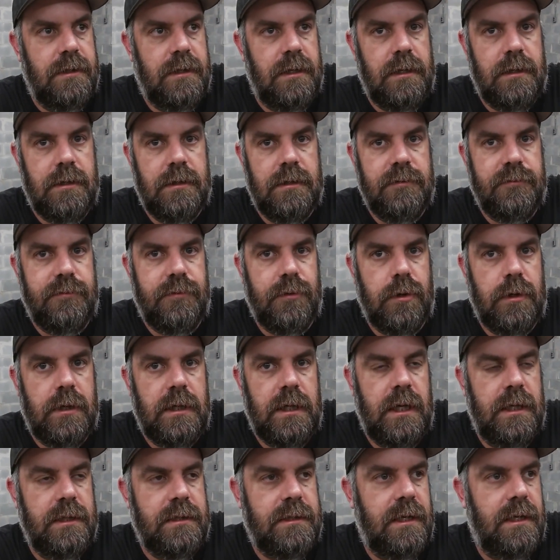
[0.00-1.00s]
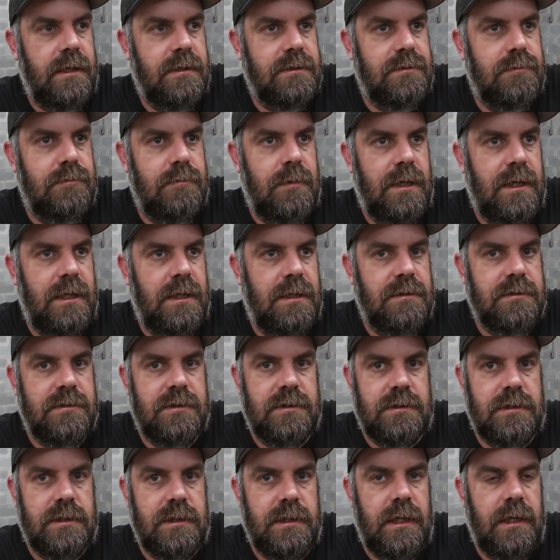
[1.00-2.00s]
148,000 miles,
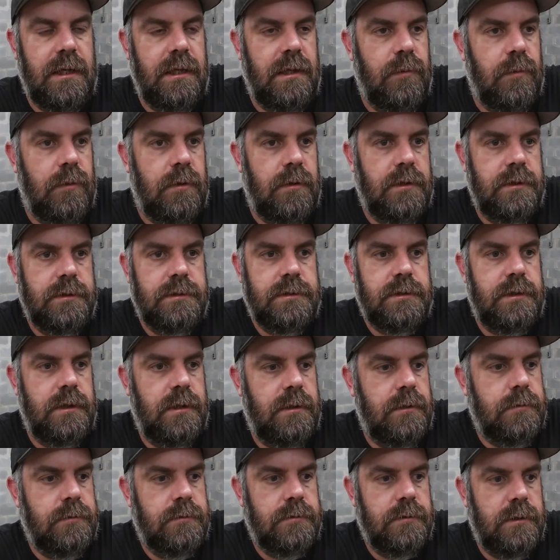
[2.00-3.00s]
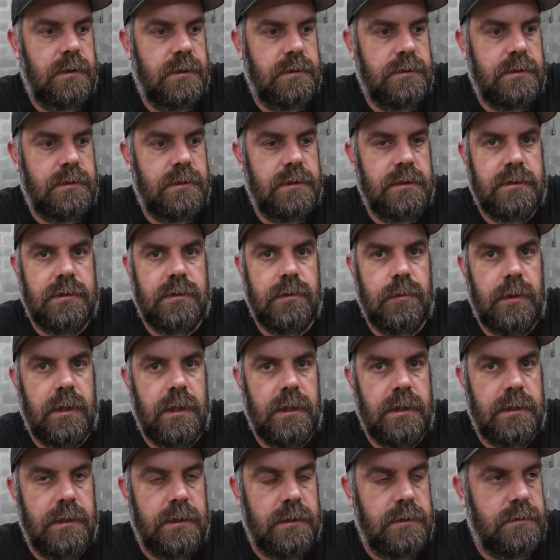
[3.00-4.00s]
it's an 81, you know, that's just the
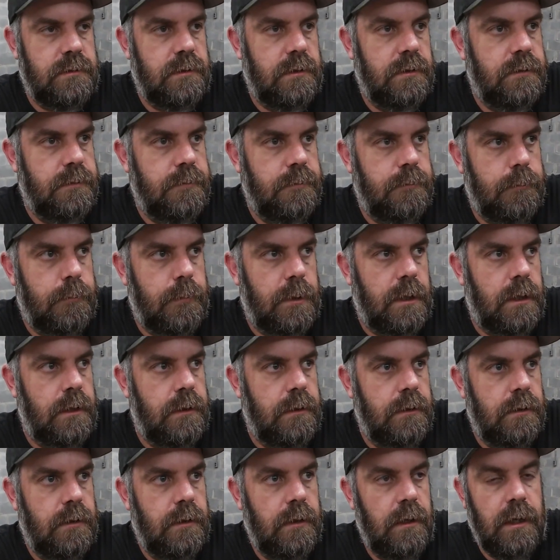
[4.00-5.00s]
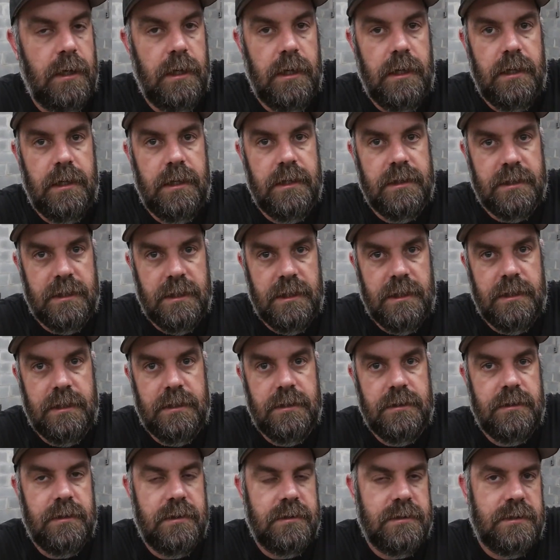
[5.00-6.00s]
way it is. But
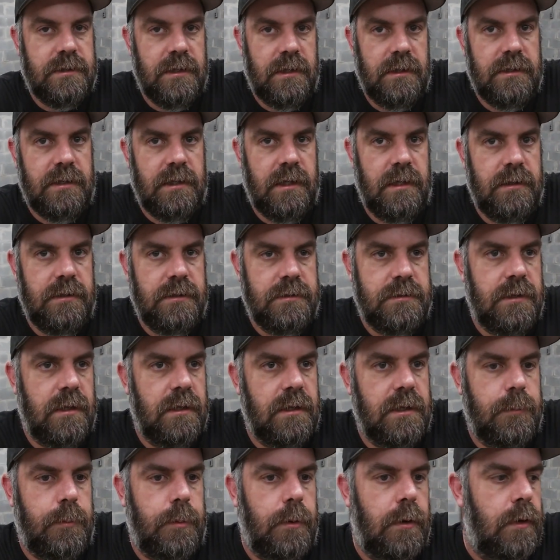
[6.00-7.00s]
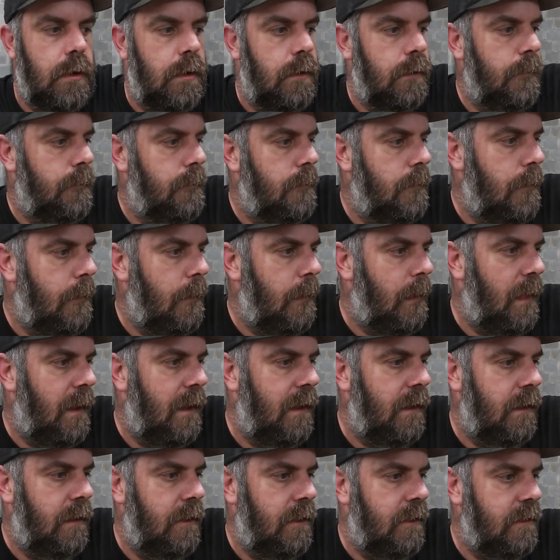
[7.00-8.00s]
then I started tearing the truck apart,
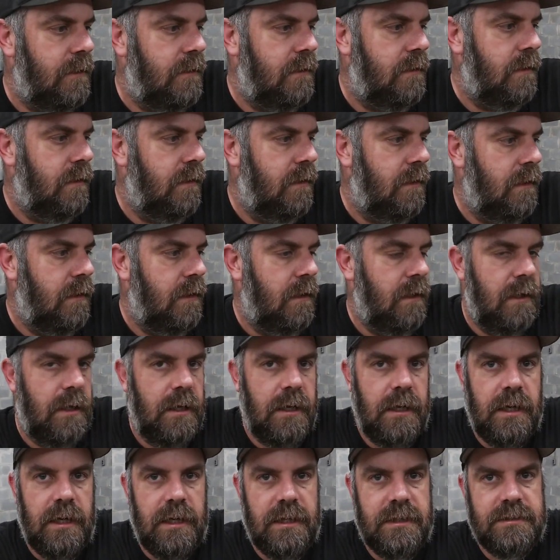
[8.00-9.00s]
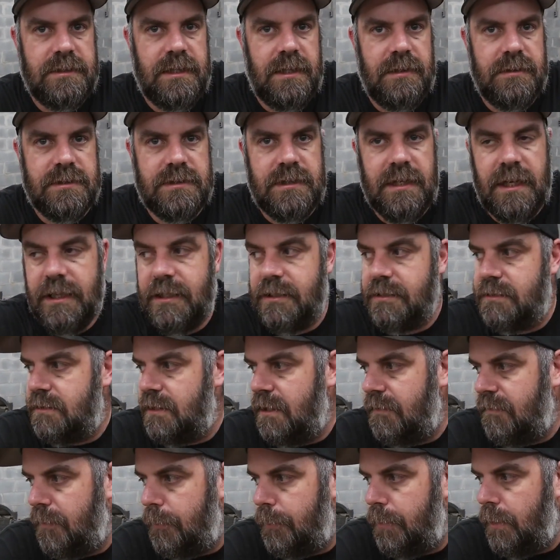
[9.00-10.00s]
and as I was taking
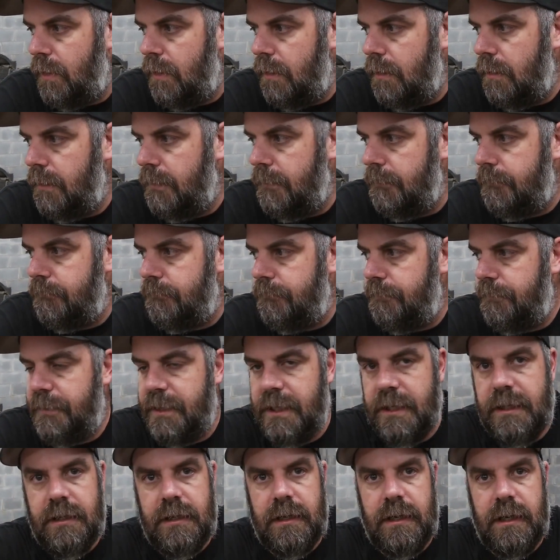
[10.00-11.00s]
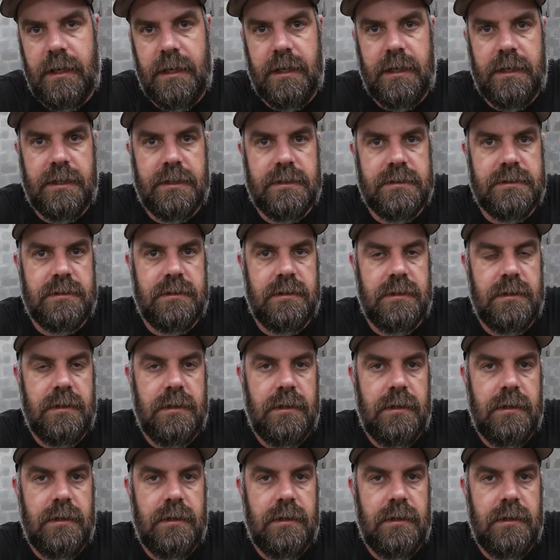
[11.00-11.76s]
stuff apart, it has